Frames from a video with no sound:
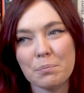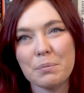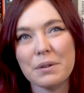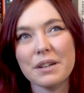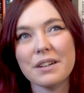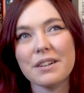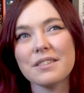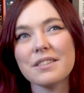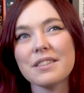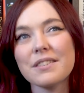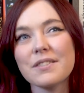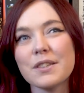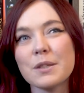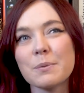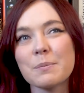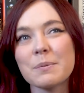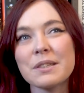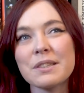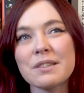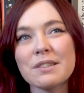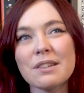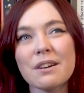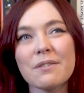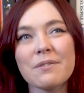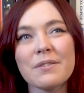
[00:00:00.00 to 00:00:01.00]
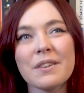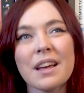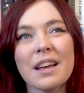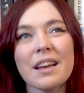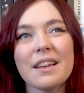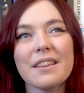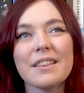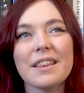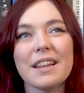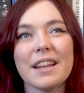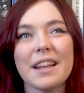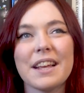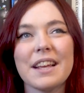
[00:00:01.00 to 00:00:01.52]
because of some stuff
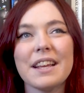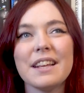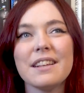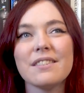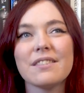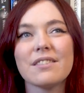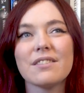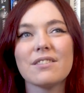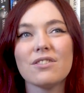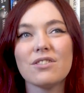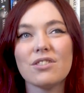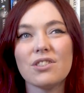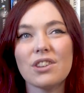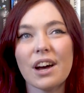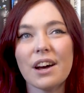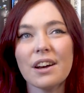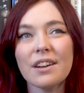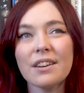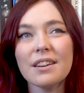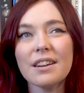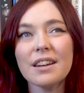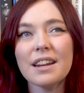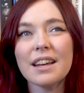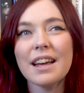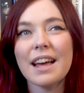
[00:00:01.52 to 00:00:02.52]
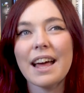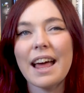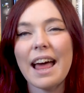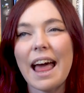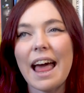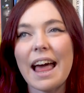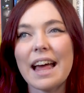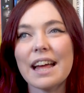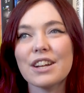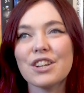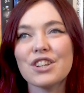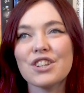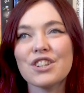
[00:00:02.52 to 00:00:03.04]
that he's done,
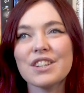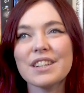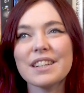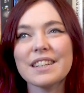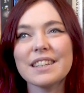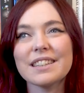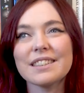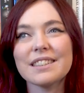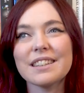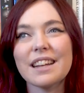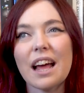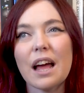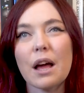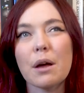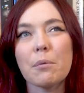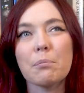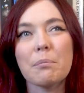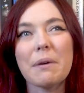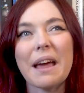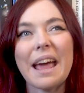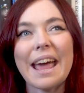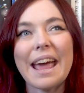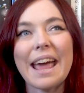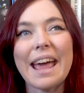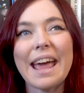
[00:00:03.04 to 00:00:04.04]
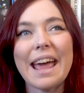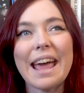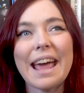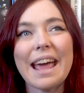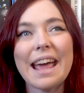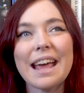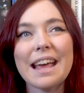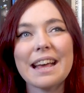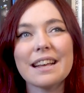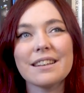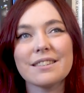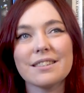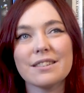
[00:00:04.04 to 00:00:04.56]
and she is
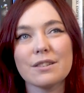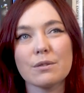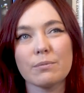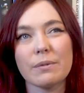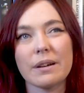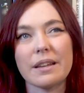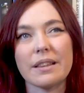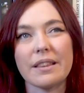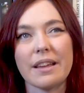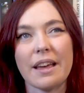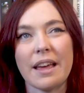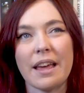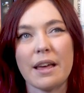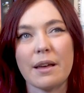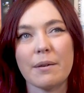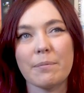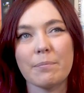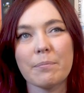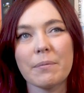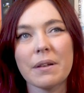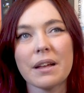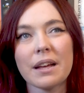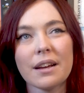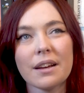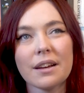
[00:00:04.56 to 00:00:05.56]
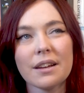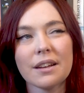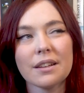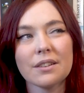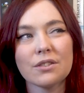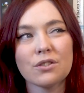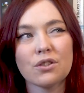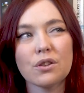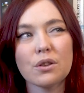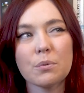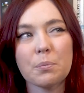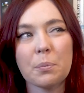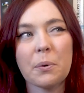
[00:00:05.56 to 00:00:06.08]
pissed with him
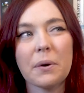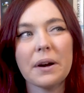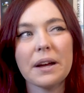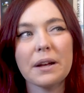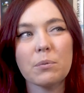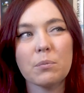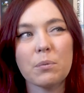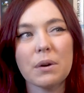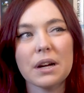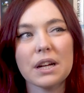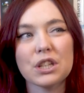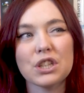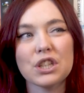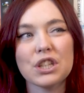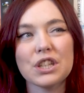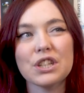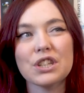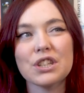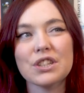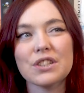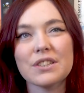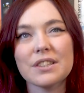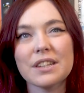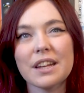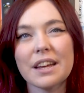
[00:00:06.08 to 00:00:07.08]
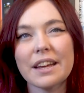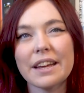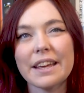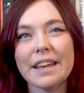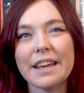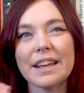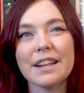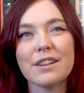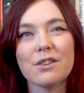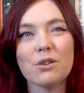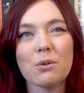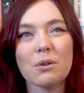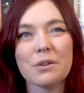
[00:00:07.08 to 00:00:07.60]
to the point where she just
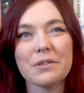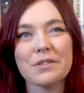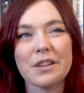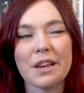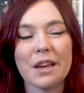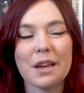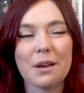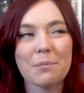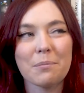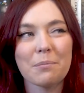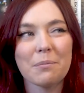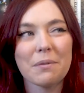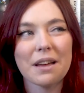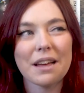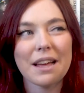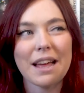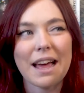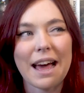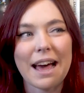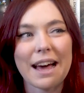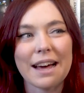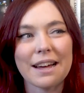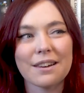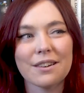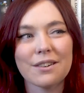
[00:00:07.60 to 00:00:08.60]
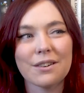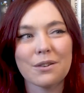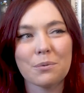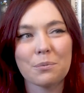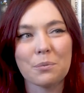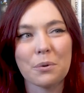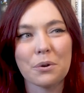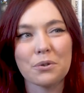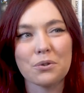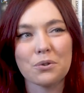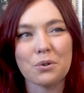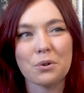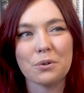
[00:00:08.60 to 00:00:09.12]
ignores him and
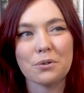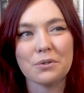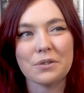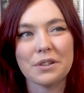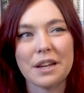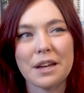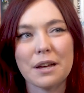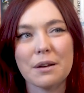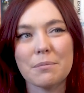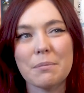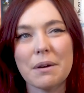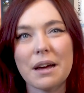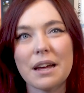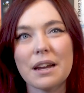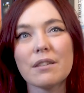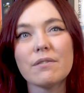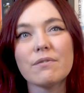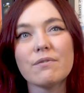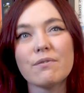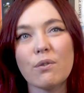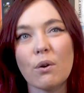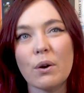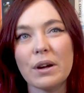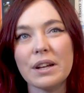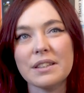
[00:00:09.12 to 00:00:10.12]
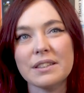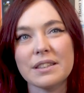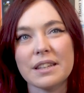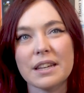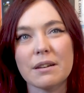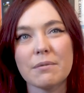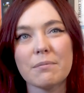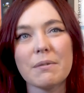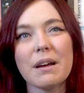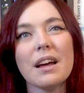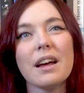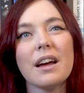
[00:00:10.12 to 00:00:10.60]
won't talk to him and avoids him.